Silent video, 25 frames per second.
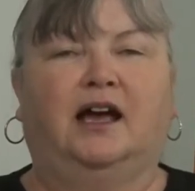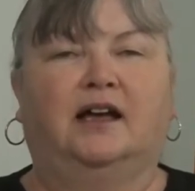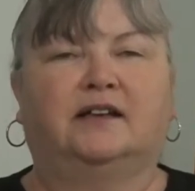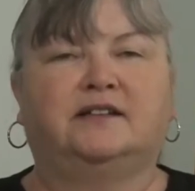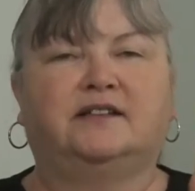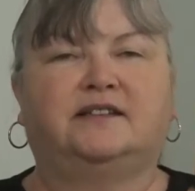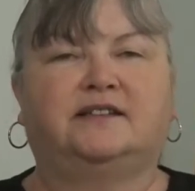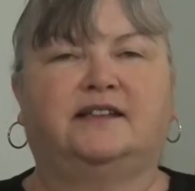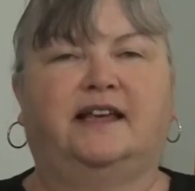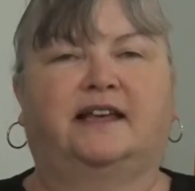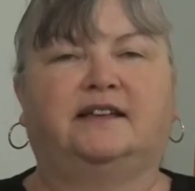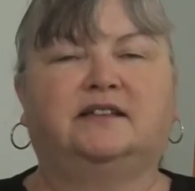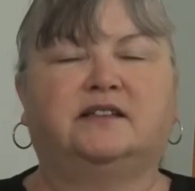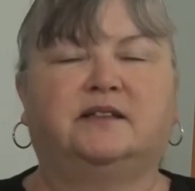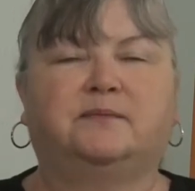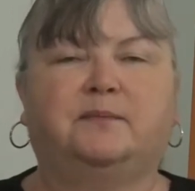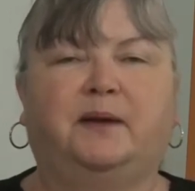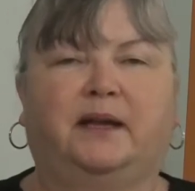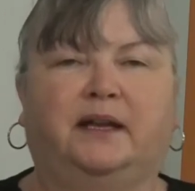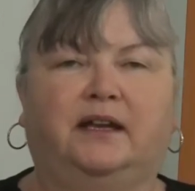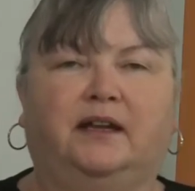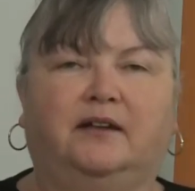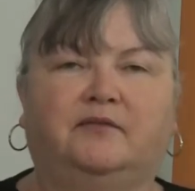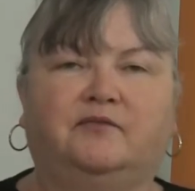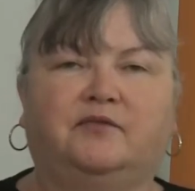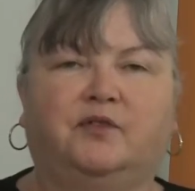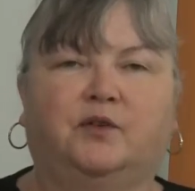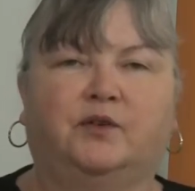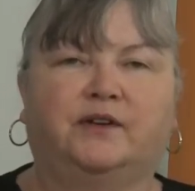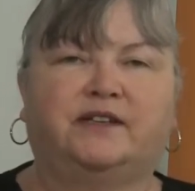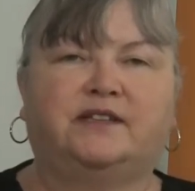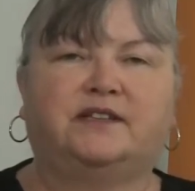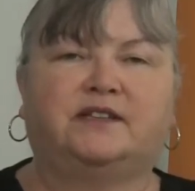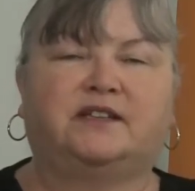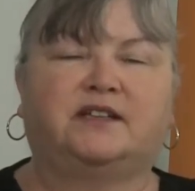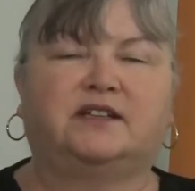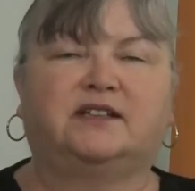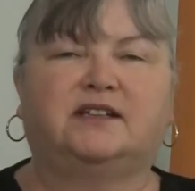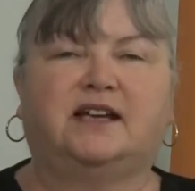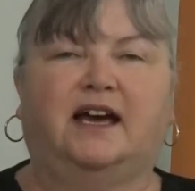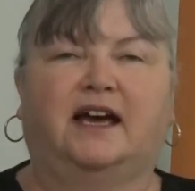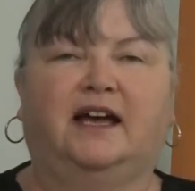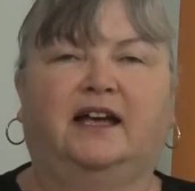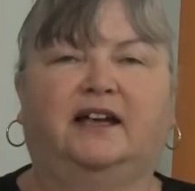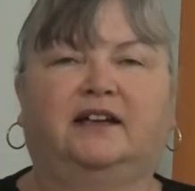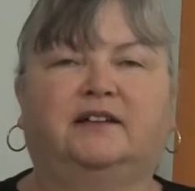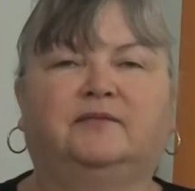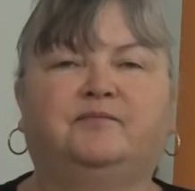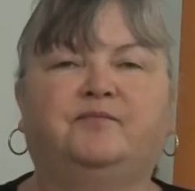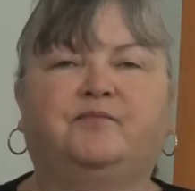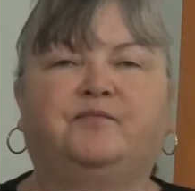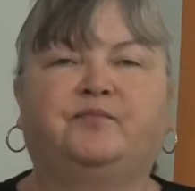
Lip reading: sends me an invoice today,